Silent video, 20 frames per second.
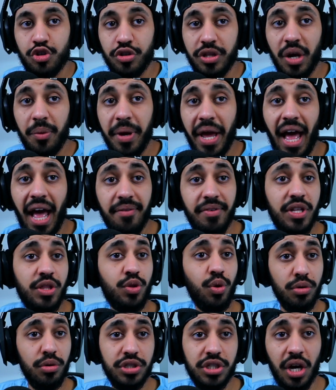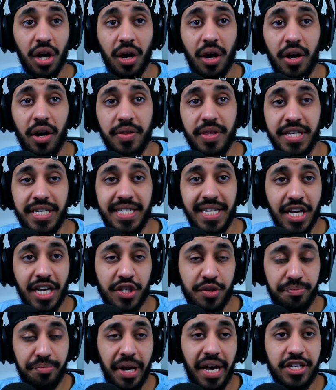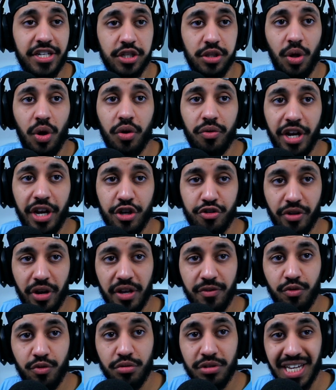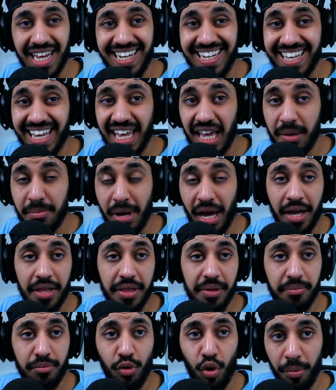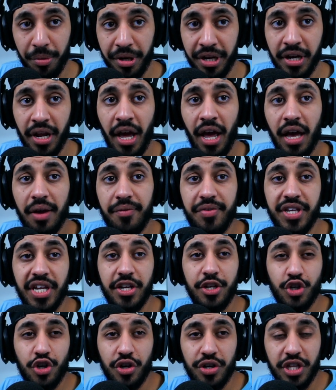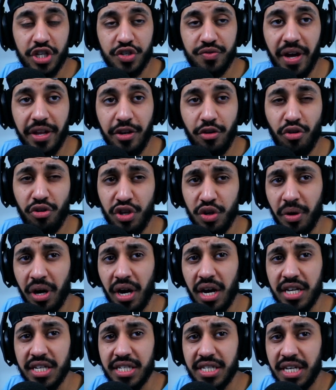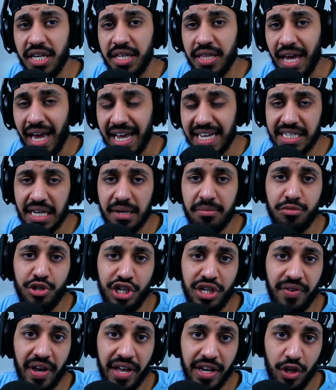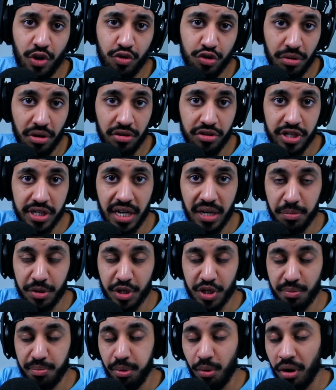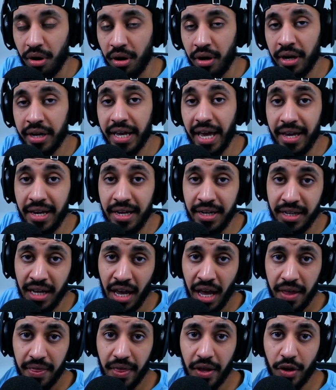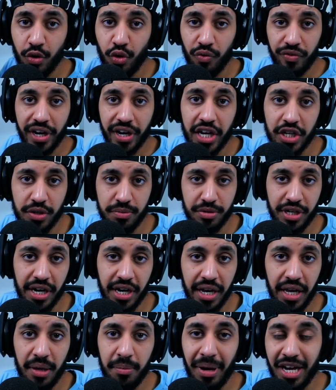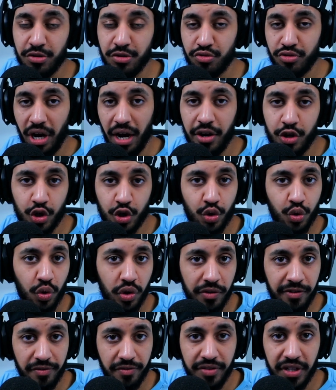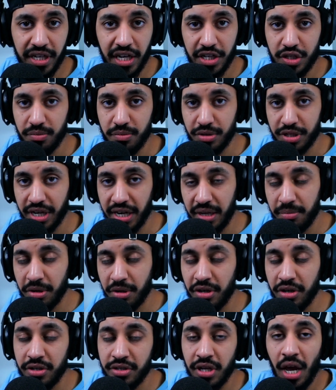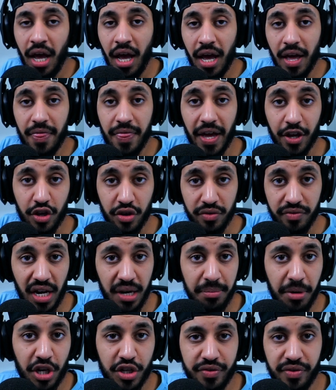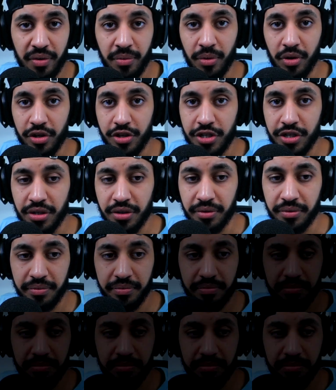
So there we have it. Those are the 6 best long range rifles in the game at the moment. If you did enjoy this video and you want to see the SMG video as well as sniper support guide, then don't forget to subscribe as we're trying to reach our goal of 50k subscribers, and thank you very much for watching.